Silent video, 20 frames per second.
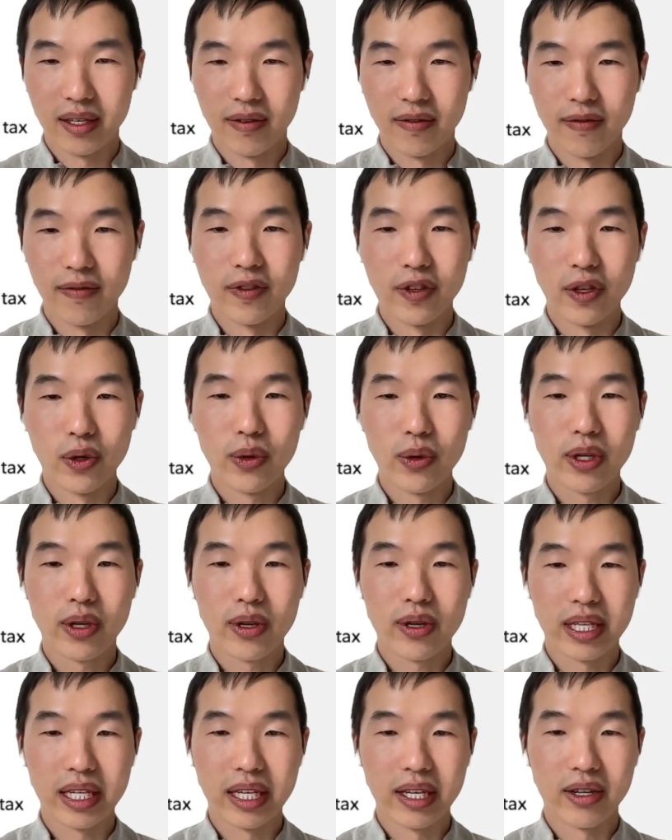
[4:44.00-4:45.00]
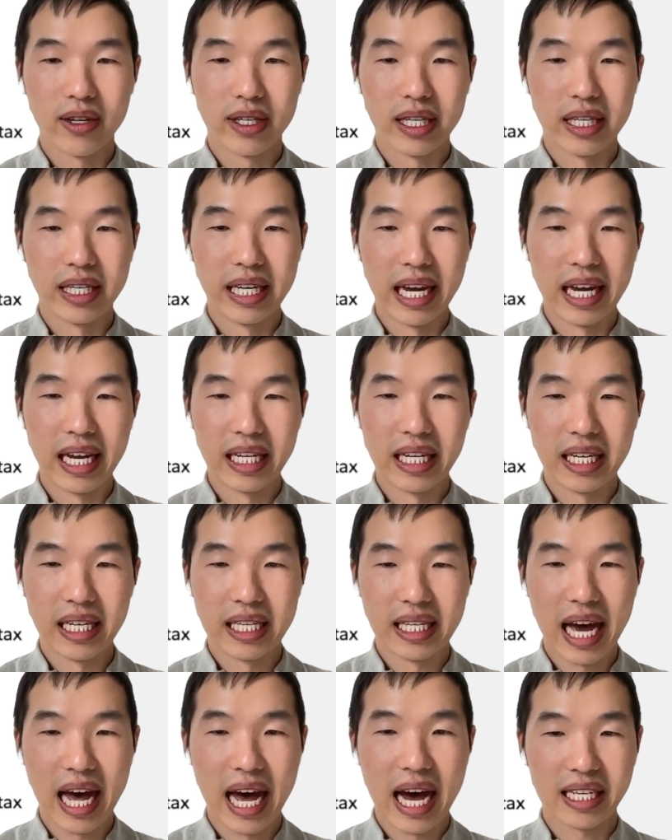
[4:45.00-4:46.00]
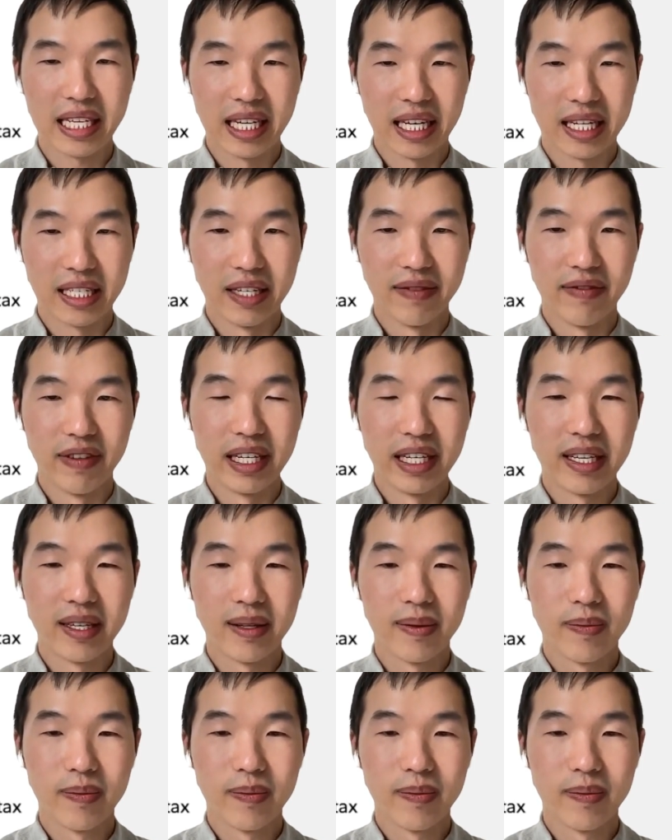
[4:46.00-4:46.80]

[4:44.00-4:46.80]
View Your Year-to-Date Tax Activity.